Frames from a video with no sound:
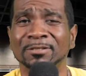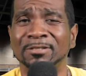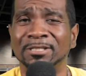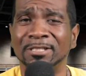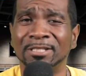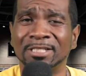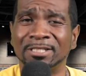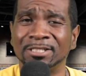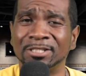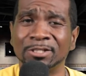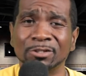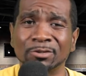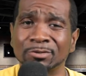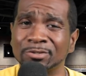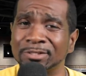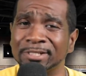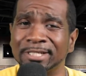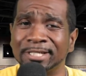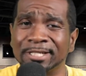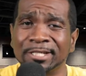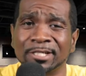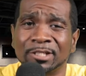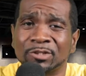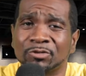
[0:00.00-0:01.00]
the children
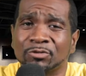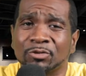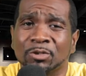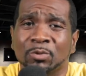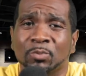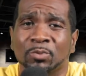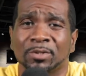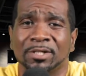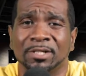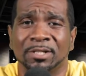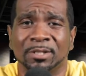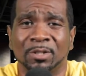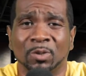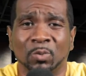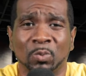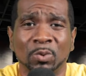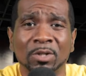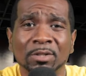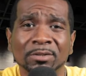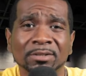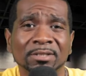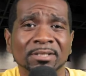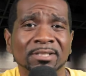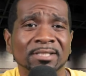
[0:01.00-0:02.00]
of Israel were in the
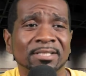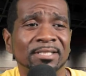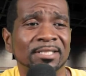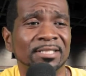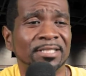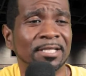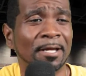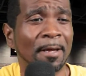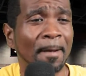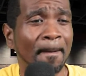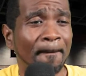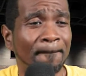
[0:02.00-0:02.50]
wilderness.